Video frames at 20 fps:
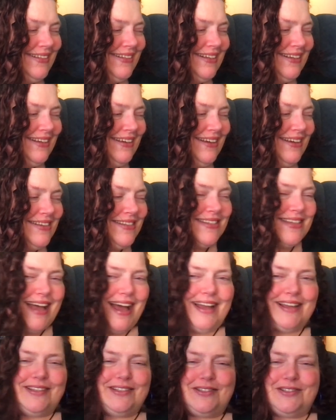because
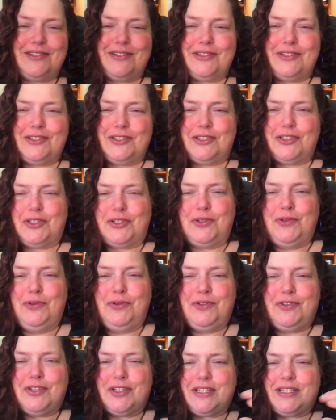I
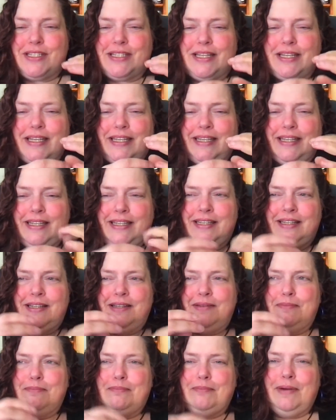do just like
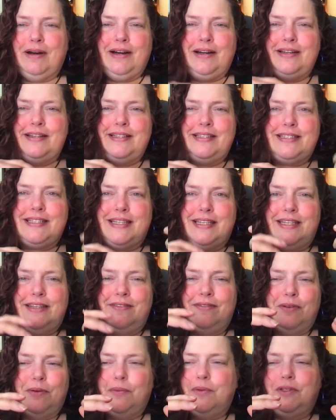mugs, and
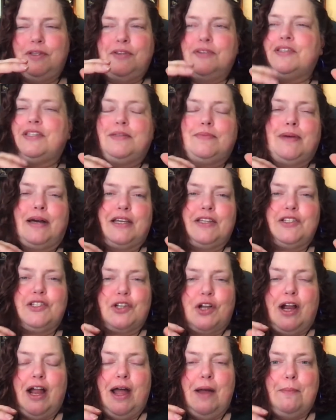even when you see my
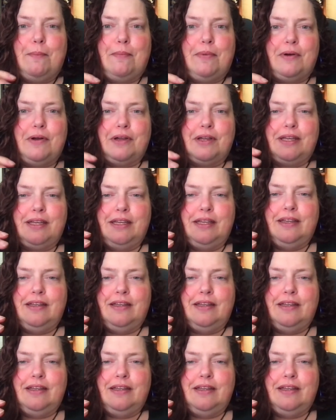scrapbook,